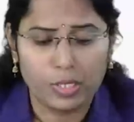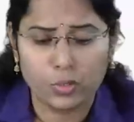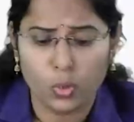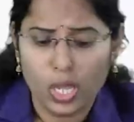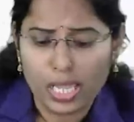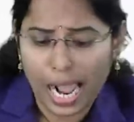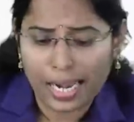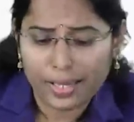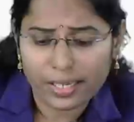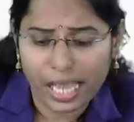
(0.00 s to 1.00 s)
So,
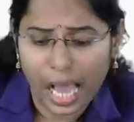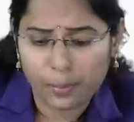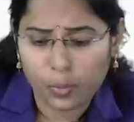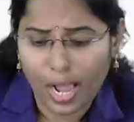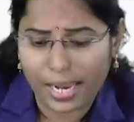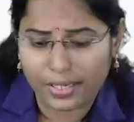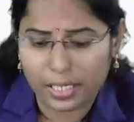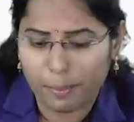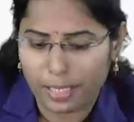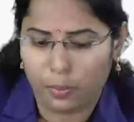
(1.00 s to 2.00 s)
under
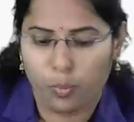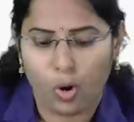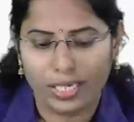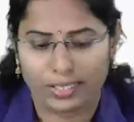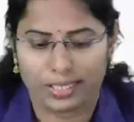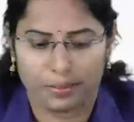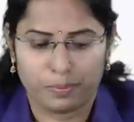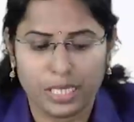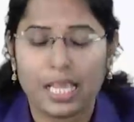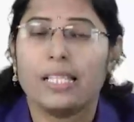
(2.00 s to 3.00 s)
carbohydrate
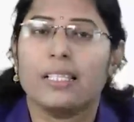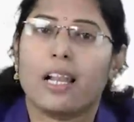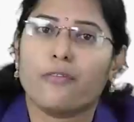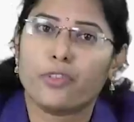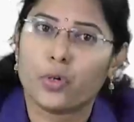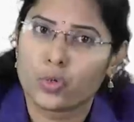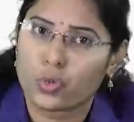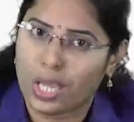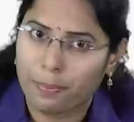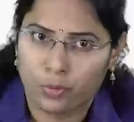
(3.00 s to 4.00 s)
metabolism, there are few
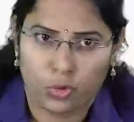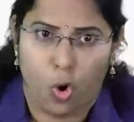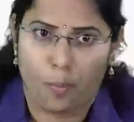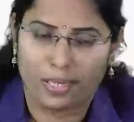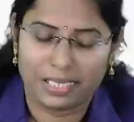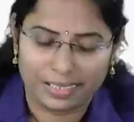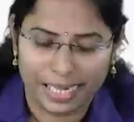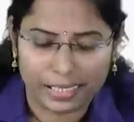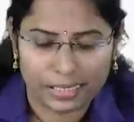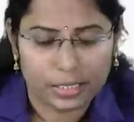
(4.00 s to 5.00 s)
subtopics
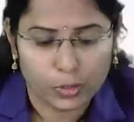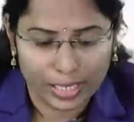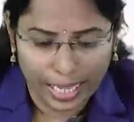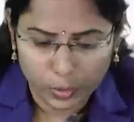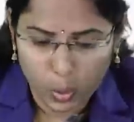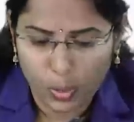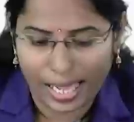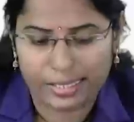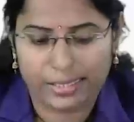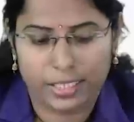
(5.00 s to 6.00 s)
like
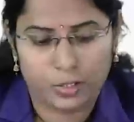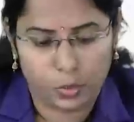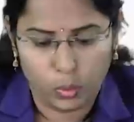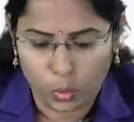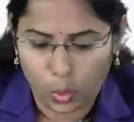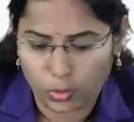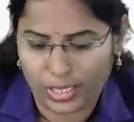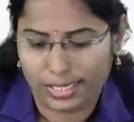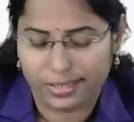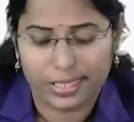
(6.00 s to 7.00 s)
glycolysis,
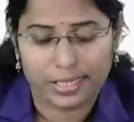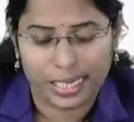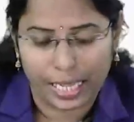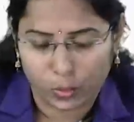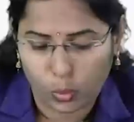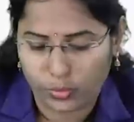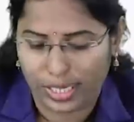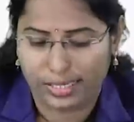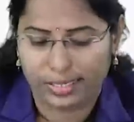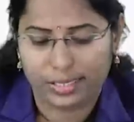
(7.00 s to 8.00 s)
glucogenesis,
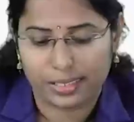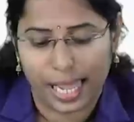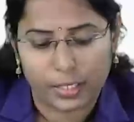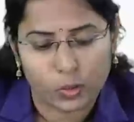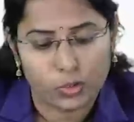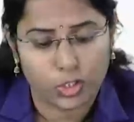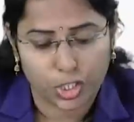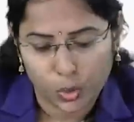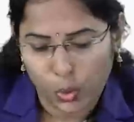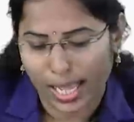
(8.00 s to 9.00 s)

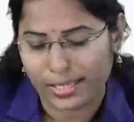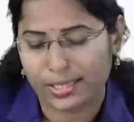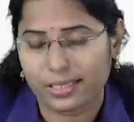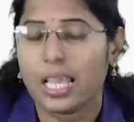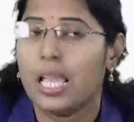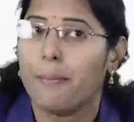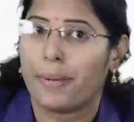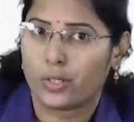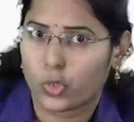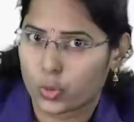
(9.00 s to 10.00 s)
glycogenolysis,
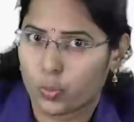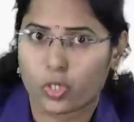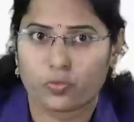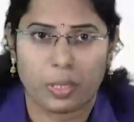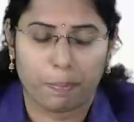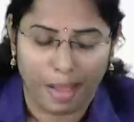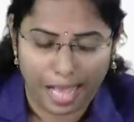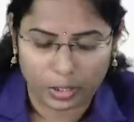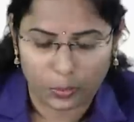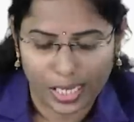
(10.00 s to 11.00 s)
pentose phosphate
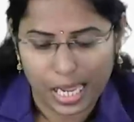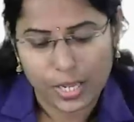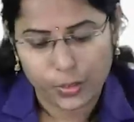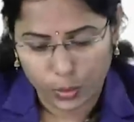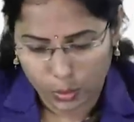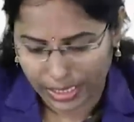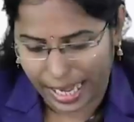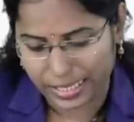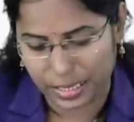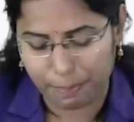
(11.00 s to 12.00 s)
pathway, uronic
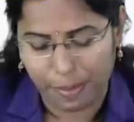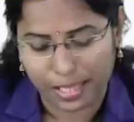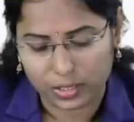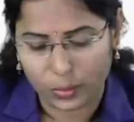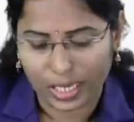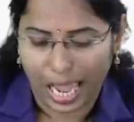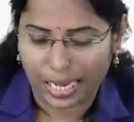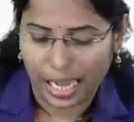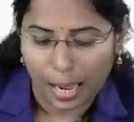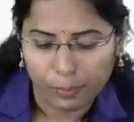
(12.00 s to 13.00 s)
acid pathway,
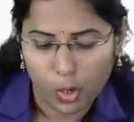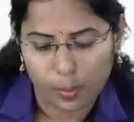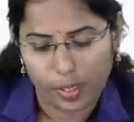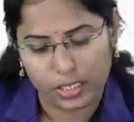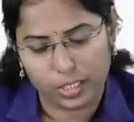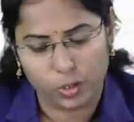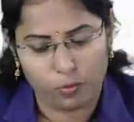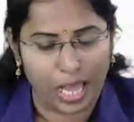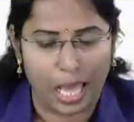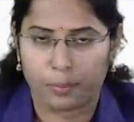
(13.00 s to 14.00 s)
and abnormalities
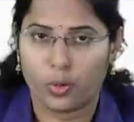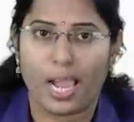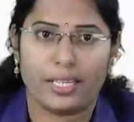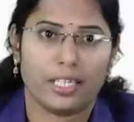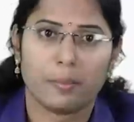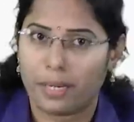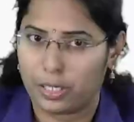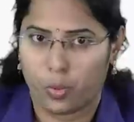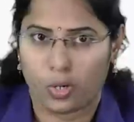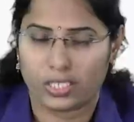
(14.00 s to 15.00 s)
of carbohydrate
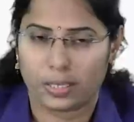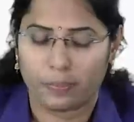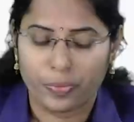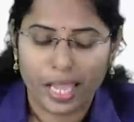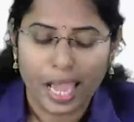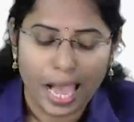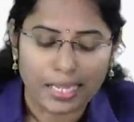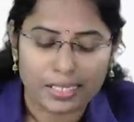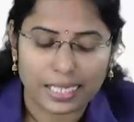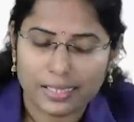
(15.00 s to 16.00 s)
metabolism.
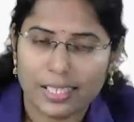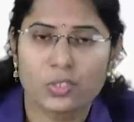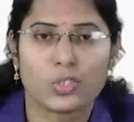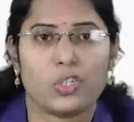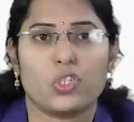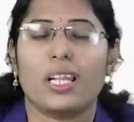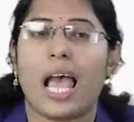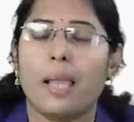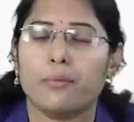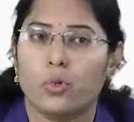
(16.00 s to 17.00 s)
And in this session,
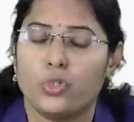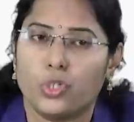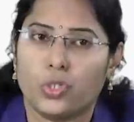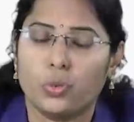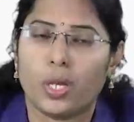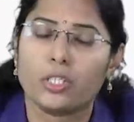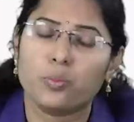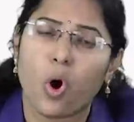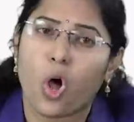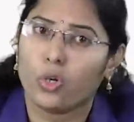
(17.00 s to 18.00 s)
I am going to give a
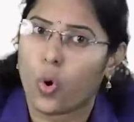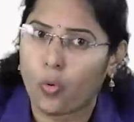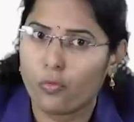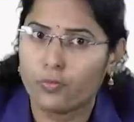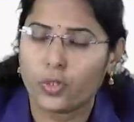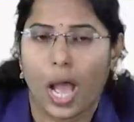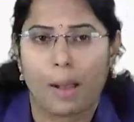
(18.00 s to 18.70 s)
small overview